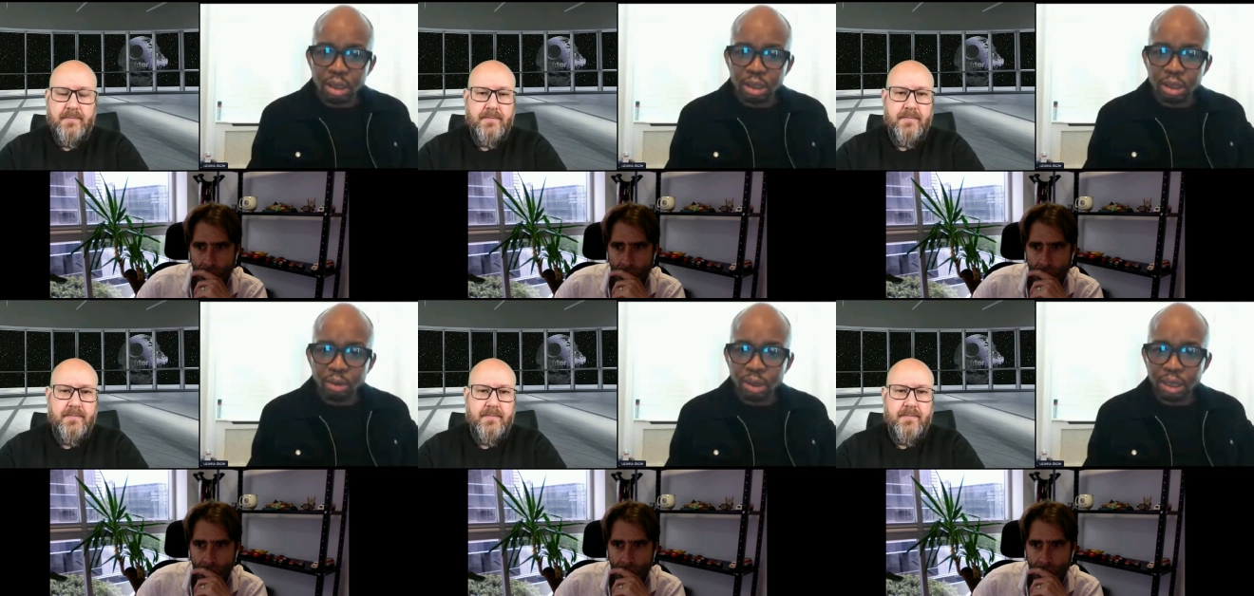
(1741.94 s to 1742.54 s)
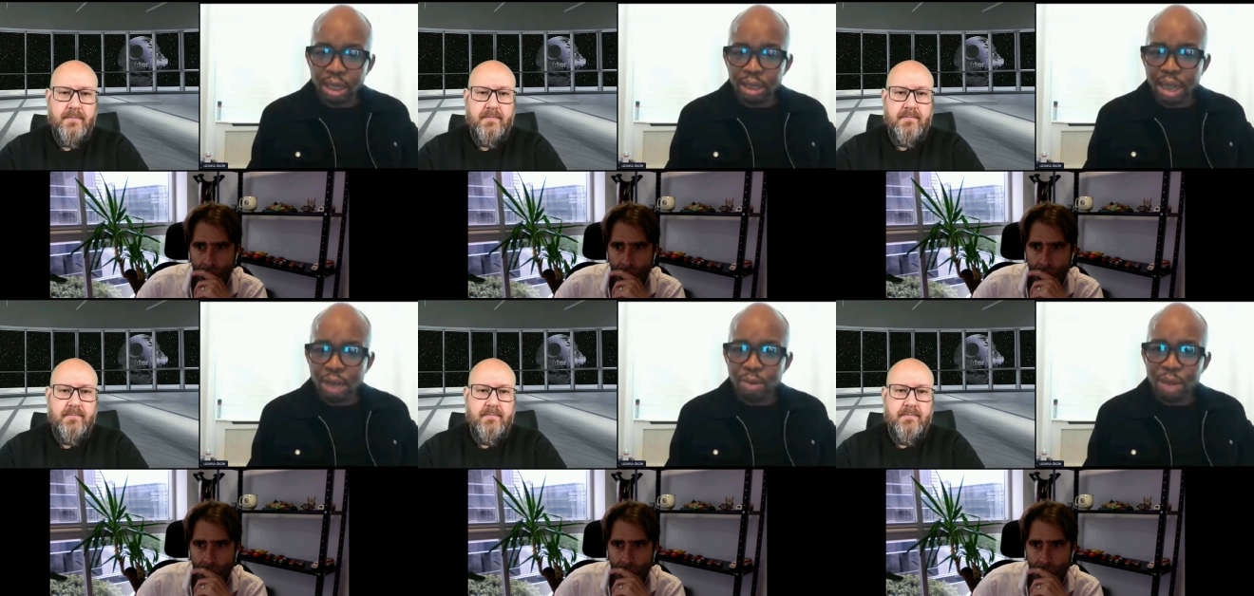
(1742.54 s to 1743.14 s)
Speaker 1: Well,
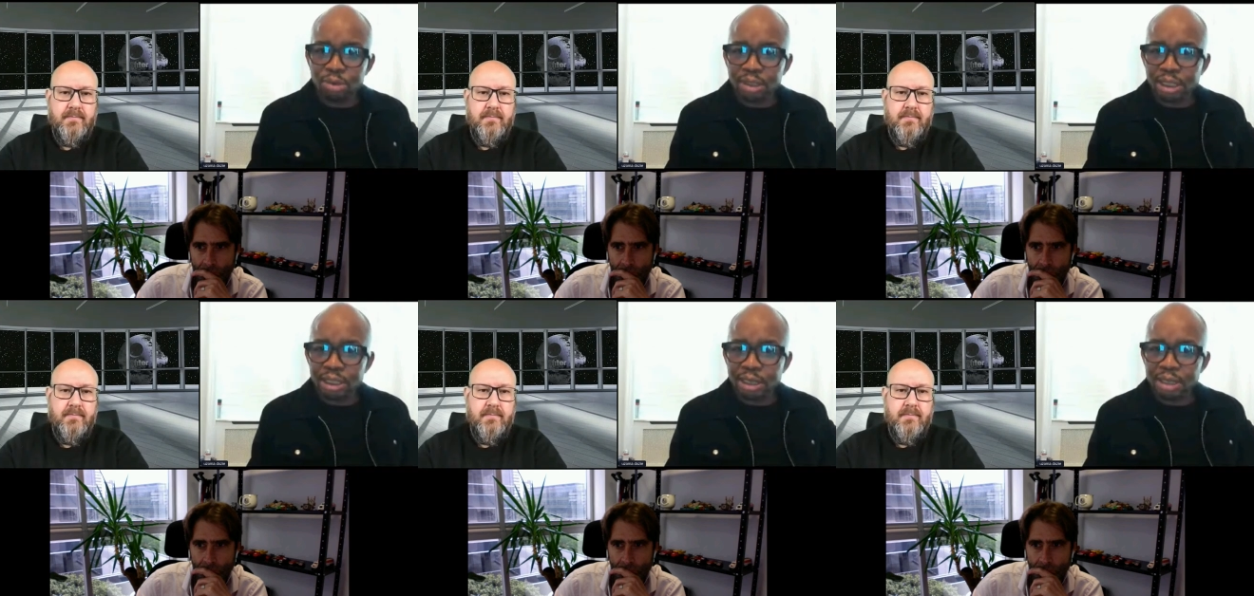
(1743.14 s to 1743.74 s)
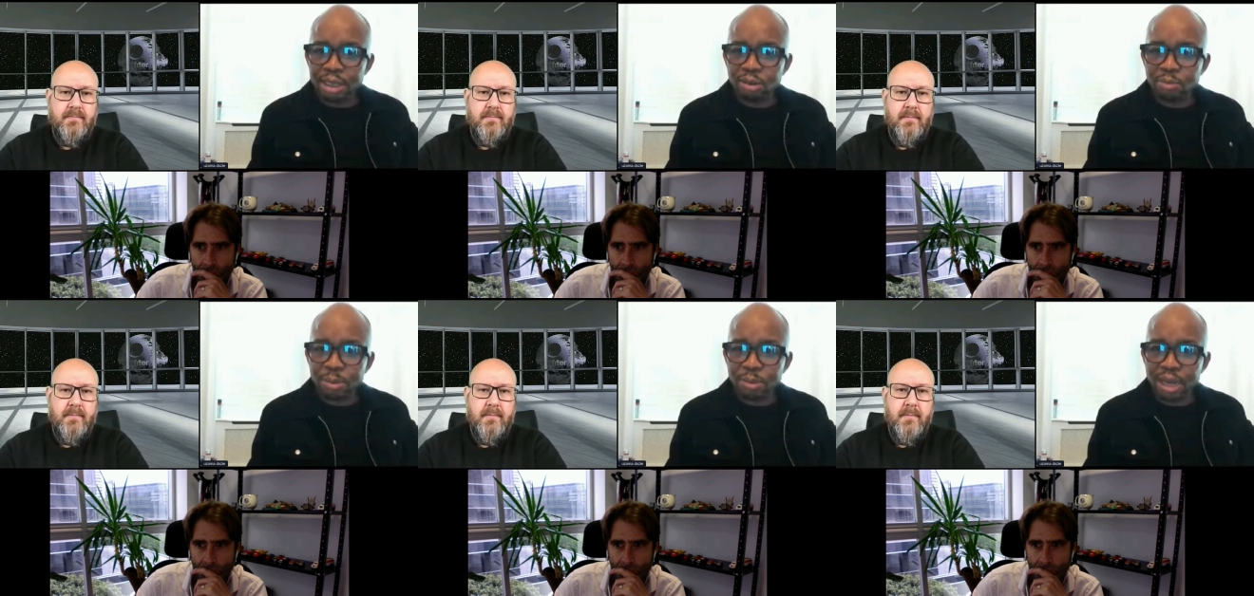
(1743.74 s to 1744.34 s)
I would say that a lot of
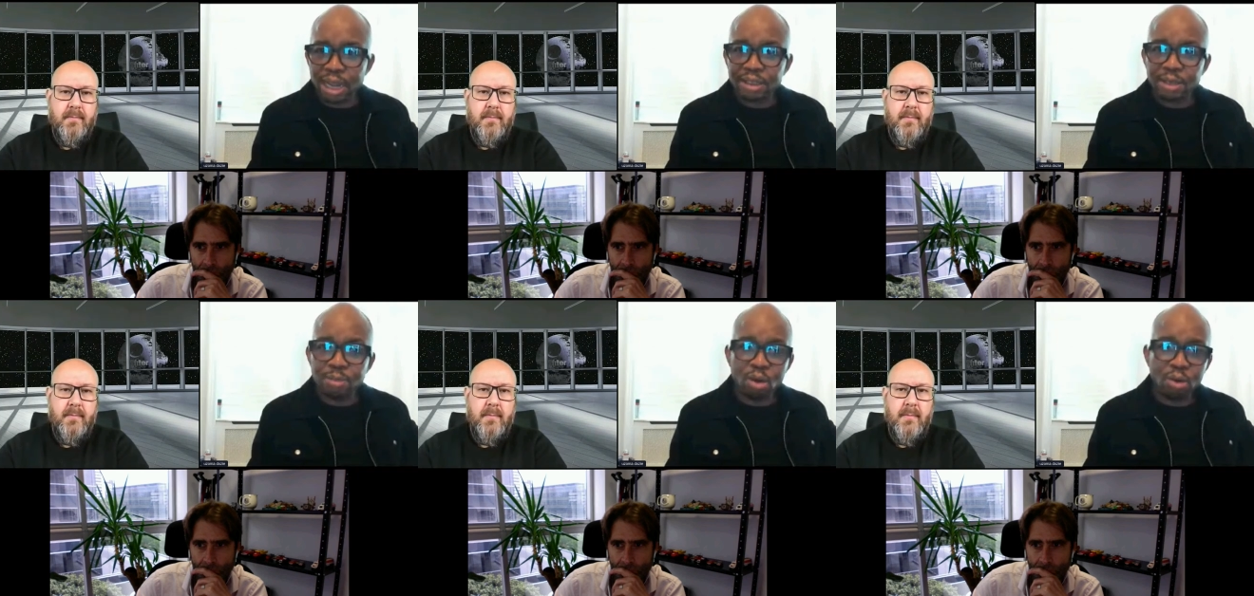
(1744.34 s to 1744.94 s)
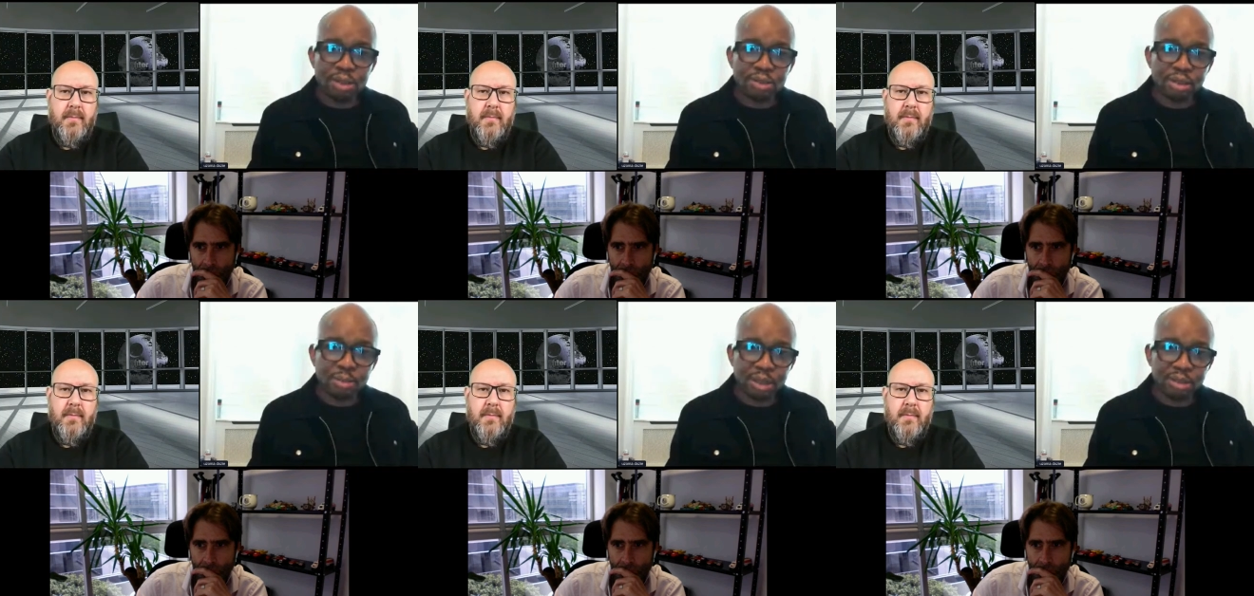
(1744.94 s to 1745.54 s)
people are asking more questions
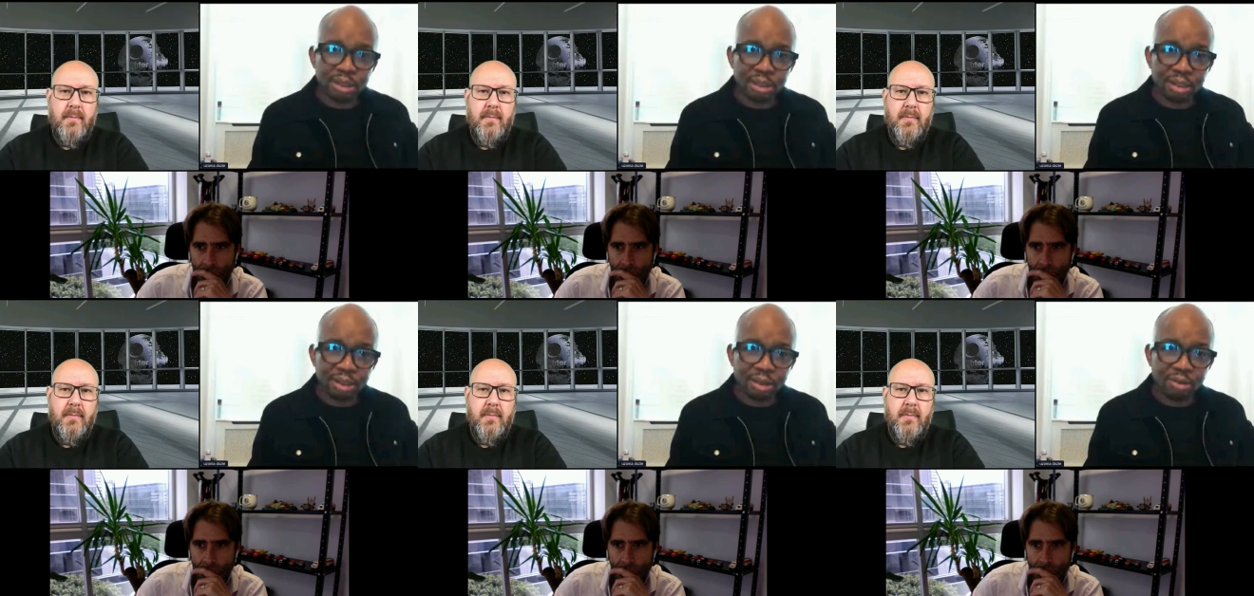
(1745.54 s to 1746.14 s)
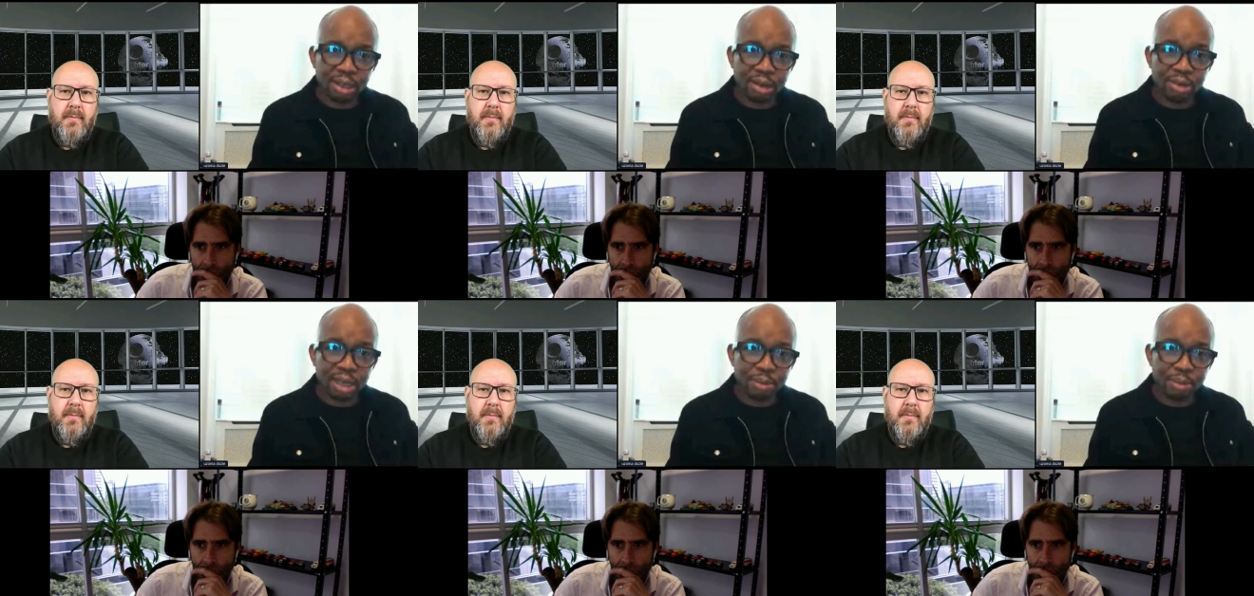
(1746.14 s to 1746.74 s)
about it,
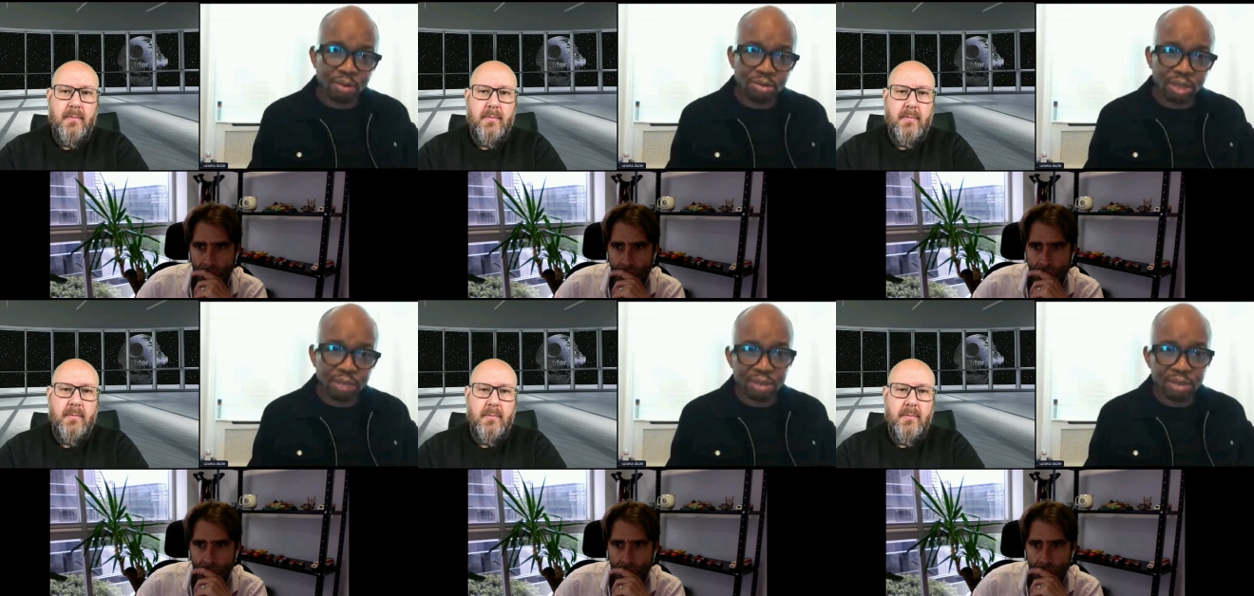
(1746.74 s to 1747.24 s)
unlike before.